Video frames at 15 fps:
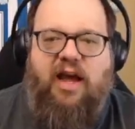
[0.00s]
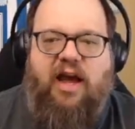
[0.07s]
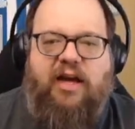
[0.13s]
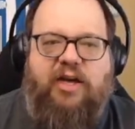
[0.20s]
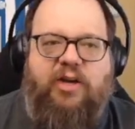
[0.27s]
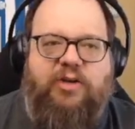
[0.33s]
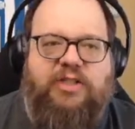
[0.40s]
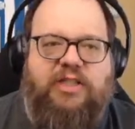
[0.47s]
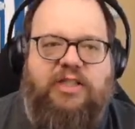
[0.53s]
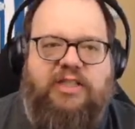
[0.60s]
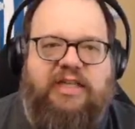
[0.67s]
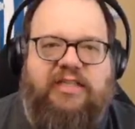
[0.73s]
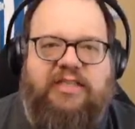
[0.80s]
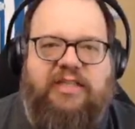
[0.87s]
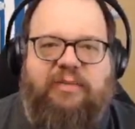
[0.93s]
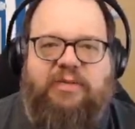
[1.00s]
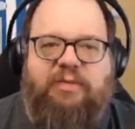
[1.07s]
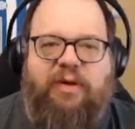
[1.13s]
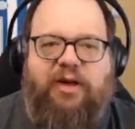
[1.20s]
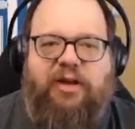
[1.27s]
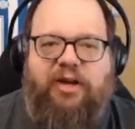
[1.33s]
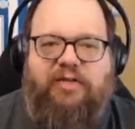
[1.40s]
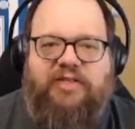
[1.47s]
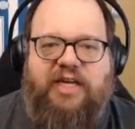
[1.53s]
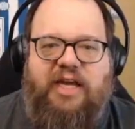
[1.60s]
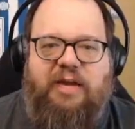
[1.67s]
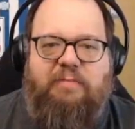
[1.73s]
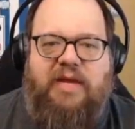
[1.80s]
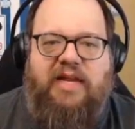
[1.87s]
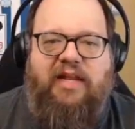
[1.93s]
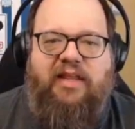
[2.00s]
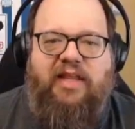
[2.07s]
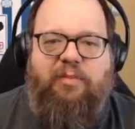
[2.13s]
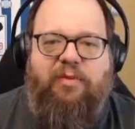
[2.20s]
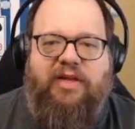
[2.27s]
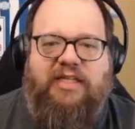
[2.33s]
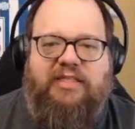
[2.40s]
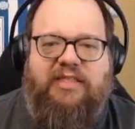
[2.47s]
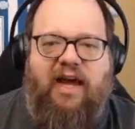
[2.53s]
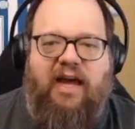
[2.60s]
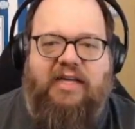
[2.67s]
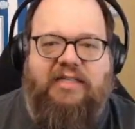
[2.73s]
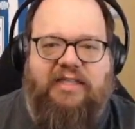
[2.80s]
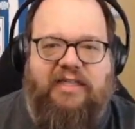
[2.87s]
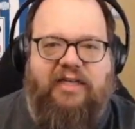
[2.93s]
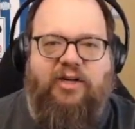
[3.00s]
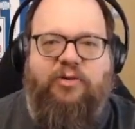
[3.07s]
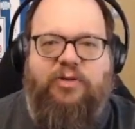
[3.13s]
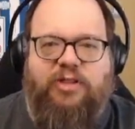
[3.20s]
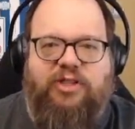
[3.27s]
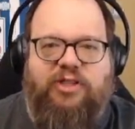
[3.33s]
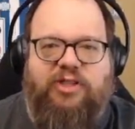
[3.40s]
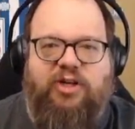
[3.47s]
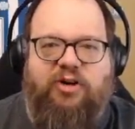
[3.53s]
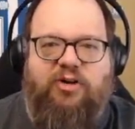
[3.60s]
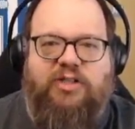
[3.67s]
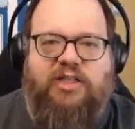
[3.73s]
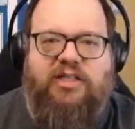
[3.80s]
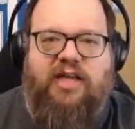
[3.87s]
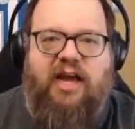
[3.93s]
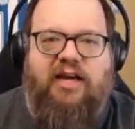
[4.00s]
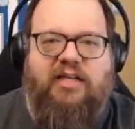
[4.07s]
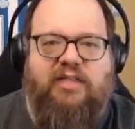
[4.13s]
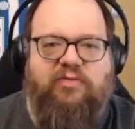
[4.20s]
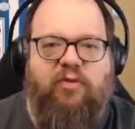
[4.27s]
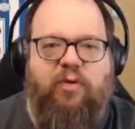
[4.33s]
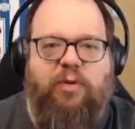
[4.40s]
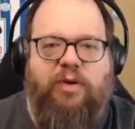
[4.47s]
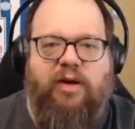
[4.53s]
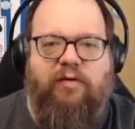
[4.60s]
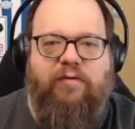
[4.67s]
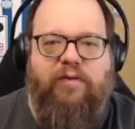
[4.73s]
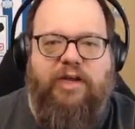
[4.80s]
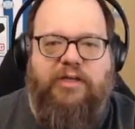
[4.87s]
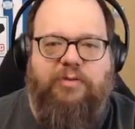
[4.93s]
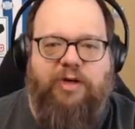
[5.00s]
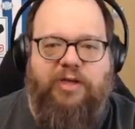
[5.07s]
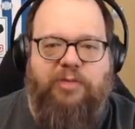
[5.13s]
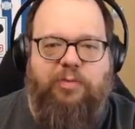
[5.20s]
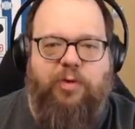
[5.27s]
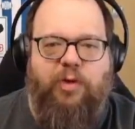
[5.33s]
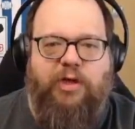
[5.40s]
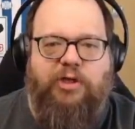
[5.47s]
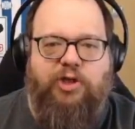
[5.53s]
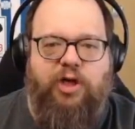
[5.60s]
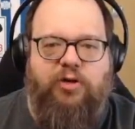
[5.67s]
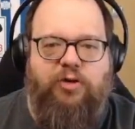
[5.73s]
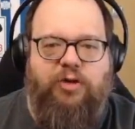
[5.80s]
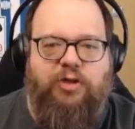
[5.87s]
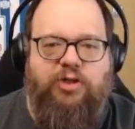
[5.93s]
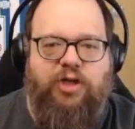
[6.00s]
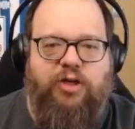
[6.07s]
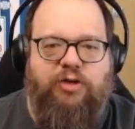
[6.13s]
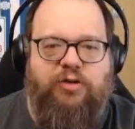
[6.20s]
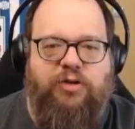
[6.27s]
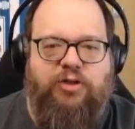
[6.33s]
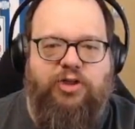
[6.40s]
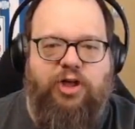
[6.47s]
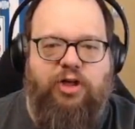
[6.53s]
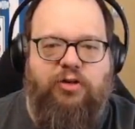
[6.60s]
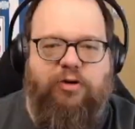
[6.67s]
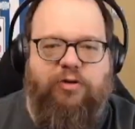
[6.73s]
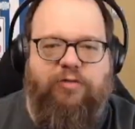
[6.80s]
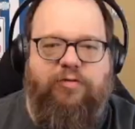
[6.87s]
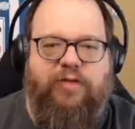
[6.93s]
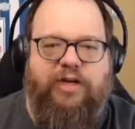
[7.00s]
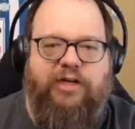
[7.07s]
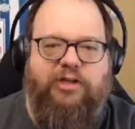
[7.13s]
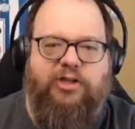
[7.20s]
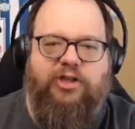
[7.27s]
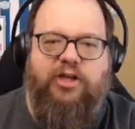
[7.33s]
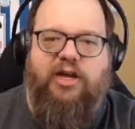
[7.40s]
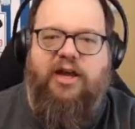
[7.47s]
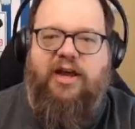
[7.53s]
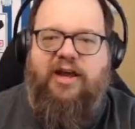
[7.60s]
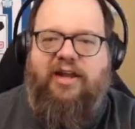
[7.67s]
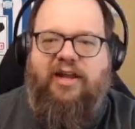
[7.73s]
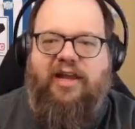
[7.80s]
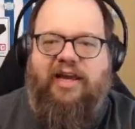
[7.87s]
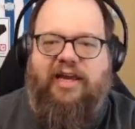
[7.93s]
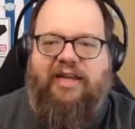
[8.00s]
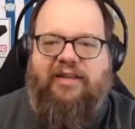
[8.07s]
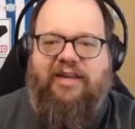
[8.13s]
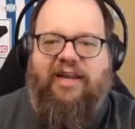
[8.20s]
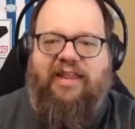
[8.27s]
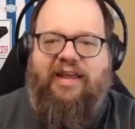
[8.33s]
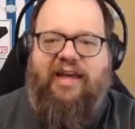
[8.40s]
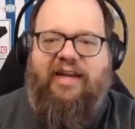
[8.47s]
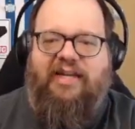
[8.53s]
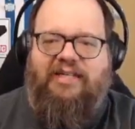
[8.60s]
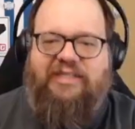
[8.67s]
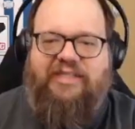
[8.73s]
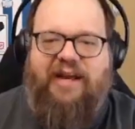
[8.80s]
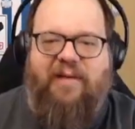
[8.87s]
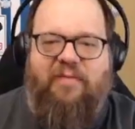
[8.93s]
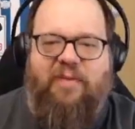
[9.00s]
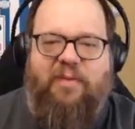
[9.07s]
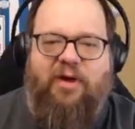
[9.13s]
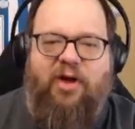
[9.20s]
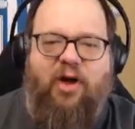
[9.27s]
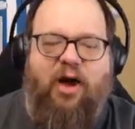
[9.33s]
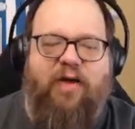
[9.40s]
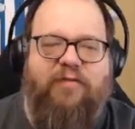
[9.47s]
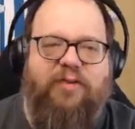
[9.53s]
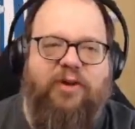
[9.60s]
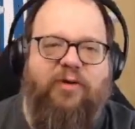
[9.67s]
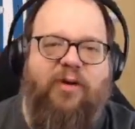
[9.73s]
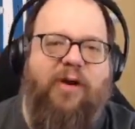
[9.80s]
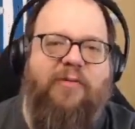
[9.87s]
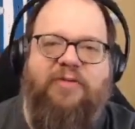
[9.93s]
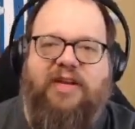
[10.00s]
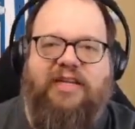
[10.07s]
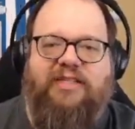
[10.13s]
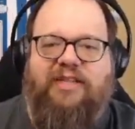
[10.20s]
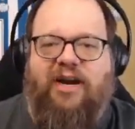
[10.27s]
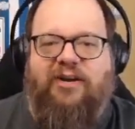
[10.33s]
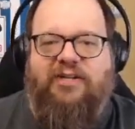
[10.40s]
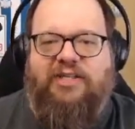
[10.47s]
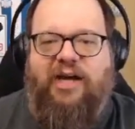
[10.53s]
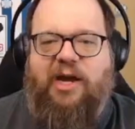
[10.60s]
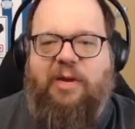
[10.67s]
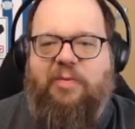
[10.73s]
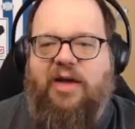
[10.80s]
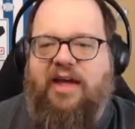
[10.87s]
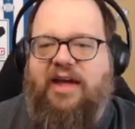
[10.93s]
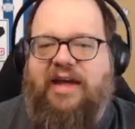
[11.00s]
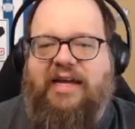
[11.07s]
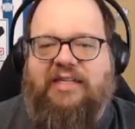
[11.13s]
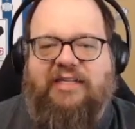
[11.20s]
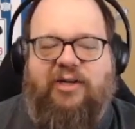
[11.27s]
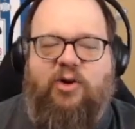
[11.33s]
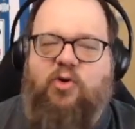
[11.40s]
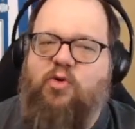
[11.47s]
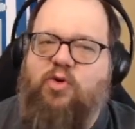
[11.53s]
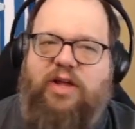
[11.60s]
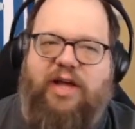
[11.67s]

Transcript: Gozens hits it up to Malinowski, immediately plays to Isaac, who just turns his eyes forward and finds Raspadori. Juggle, juggle, juggle, finish. Like, look at that. He just kept the ball off the ground the entire time. It's a cool